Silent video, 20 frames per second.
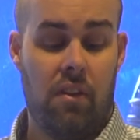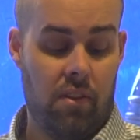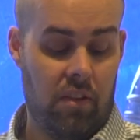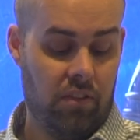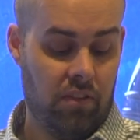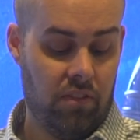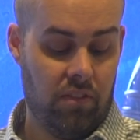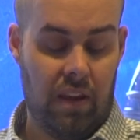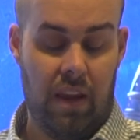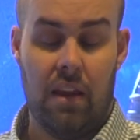
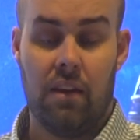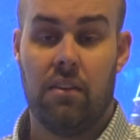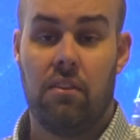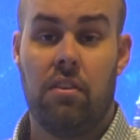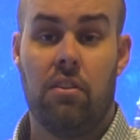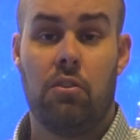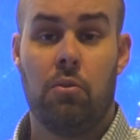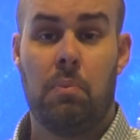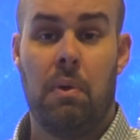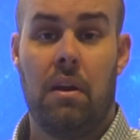This is
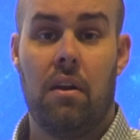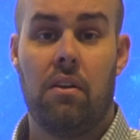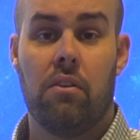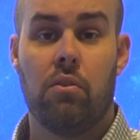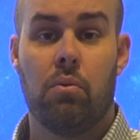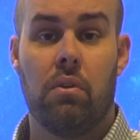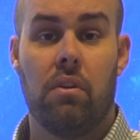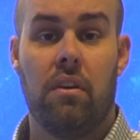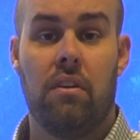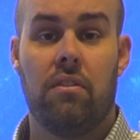anticipated to
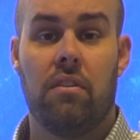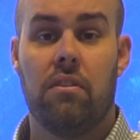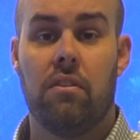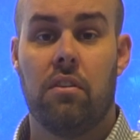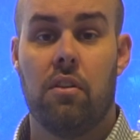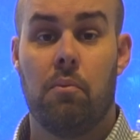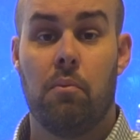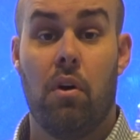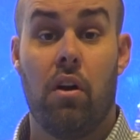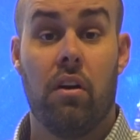release into
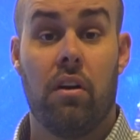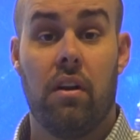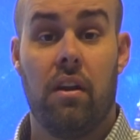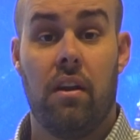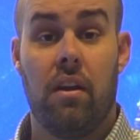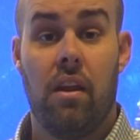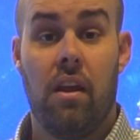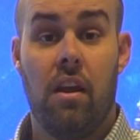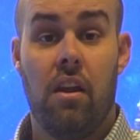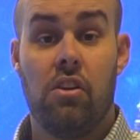the
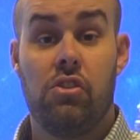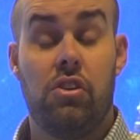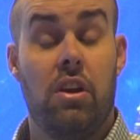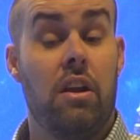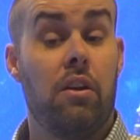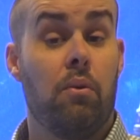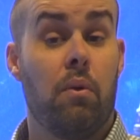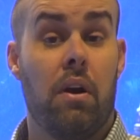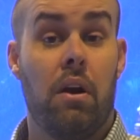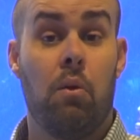market
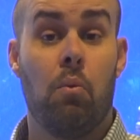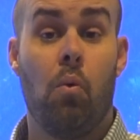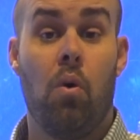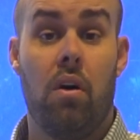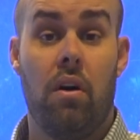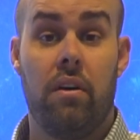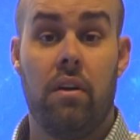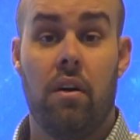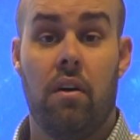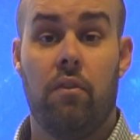January
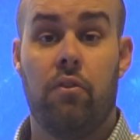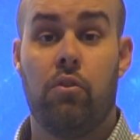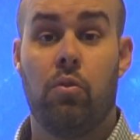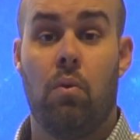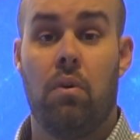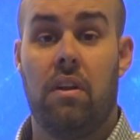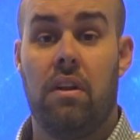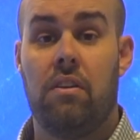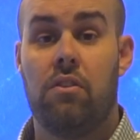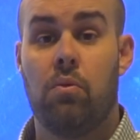1 of
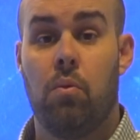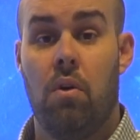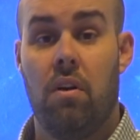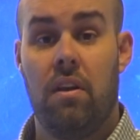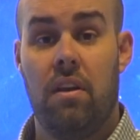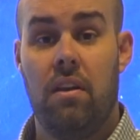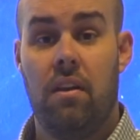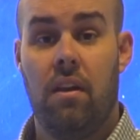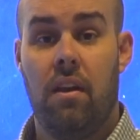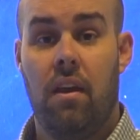
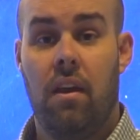2020.